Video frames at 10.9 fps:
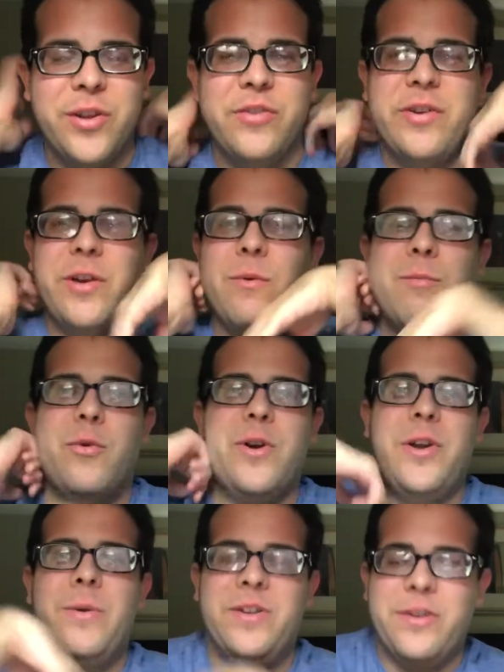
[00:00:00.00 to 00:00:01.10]
considered at one point
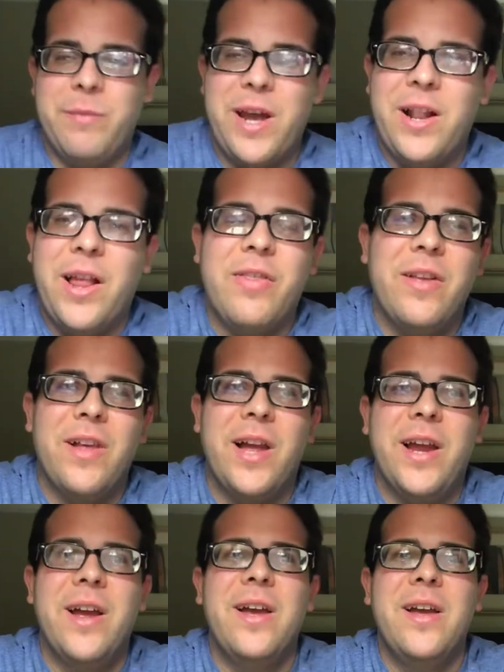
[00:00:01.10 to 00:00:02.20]
doing some kind of like thing like